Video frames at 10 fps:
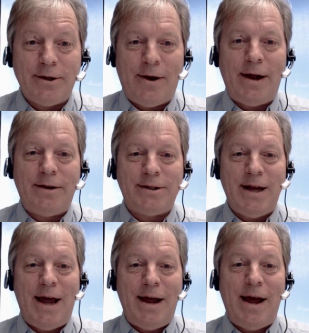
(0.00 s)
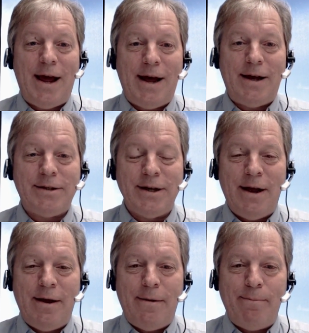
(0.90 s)
So I sang as
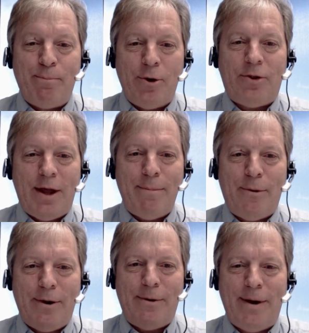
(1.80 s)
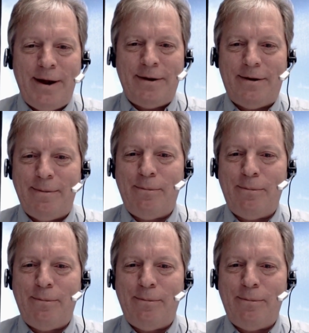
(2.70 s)
Birthday Boy Randall.